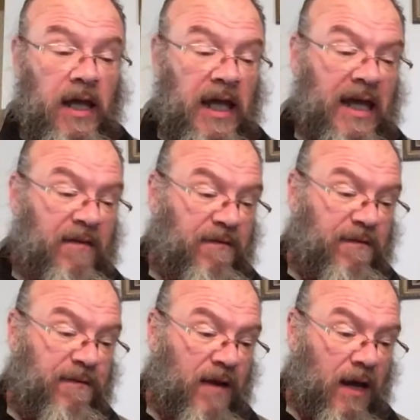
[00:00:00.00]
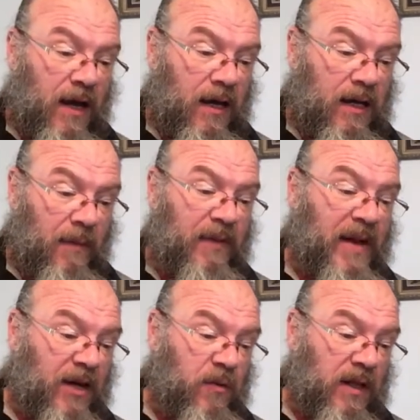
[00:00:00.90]
If coming
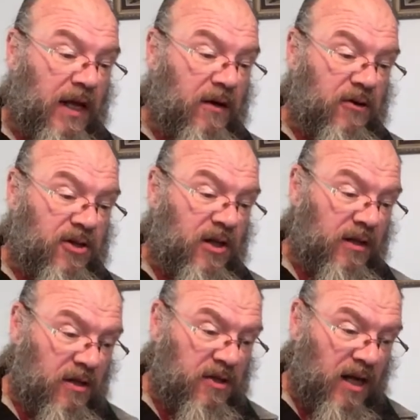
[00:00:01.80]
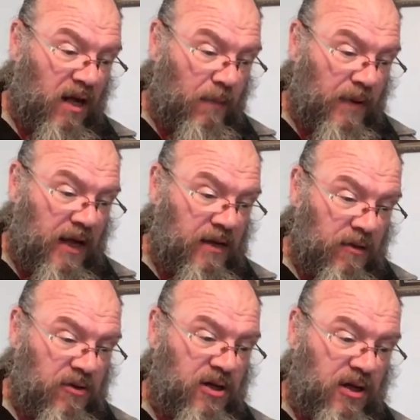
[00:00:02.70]
back to it later still doesn't help and
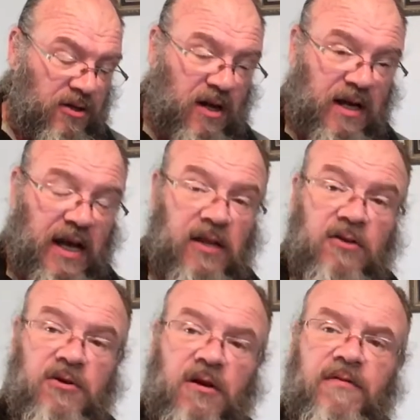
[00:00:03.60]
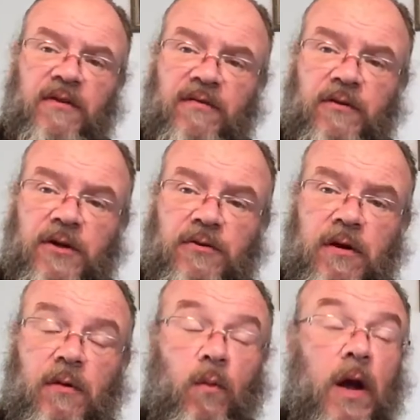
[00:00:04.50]
you're still stuck and you're starting to feel
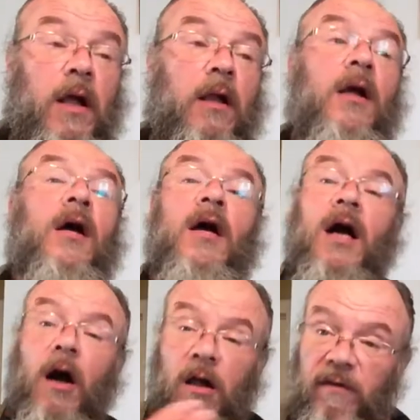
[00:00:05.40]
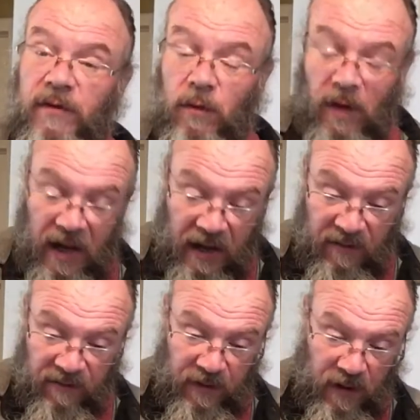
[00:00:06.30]
frustrated, well, all of you have
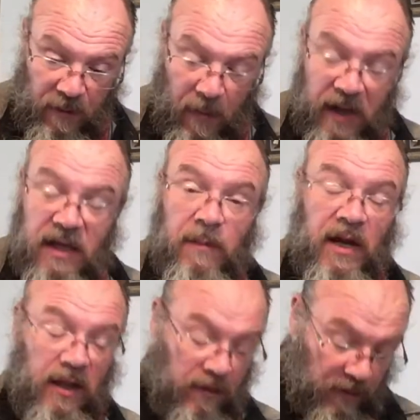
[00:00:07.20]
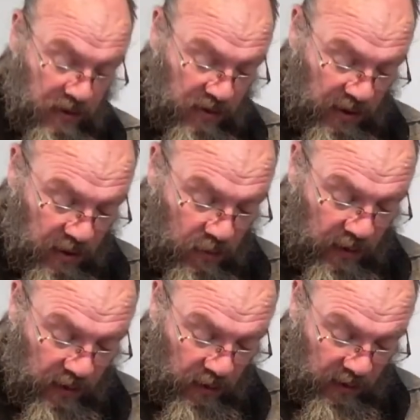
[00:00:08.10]
my email address, and you
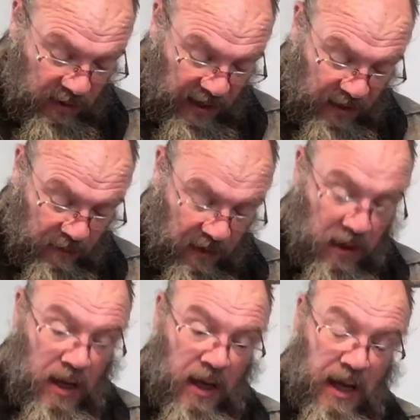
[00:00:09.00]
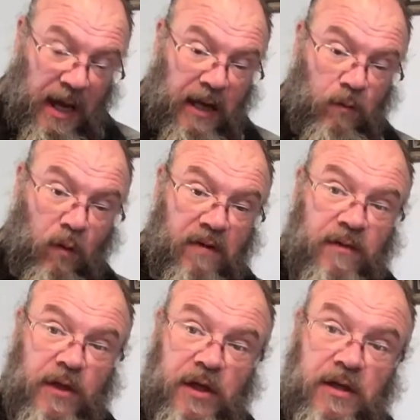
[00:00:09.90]
can contact me. And one of
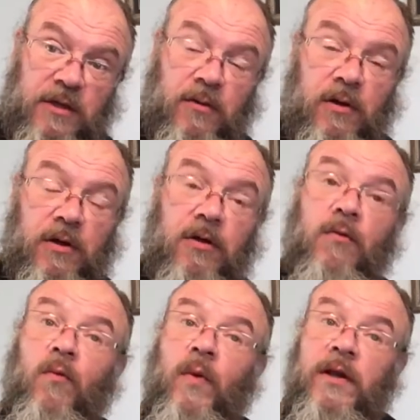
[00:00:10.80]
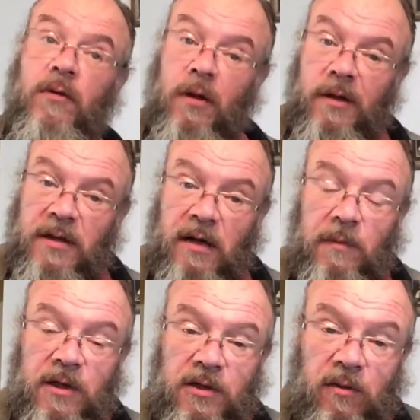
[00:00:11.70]
the things you can do when you contact
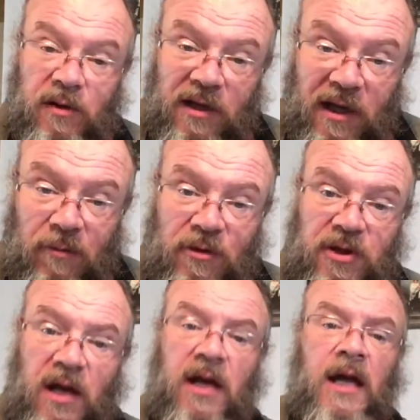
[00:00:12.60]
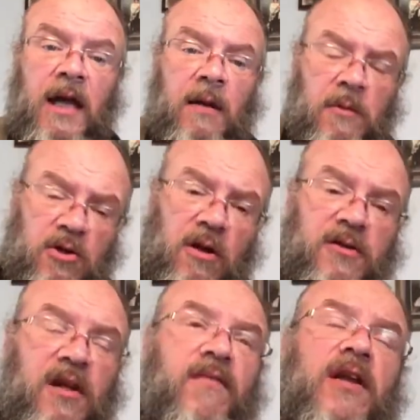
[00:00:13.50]
me is you can either say, Mr.
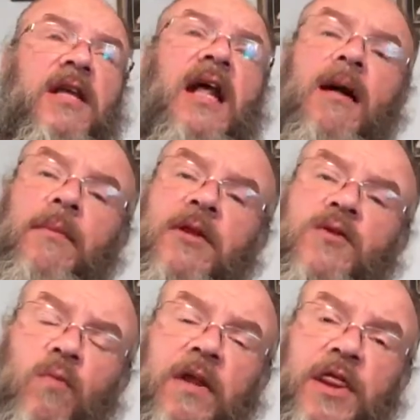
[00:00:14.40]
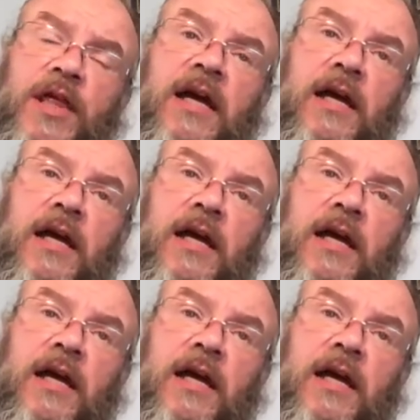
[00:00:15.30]
Longstaff, I need help on this one thing.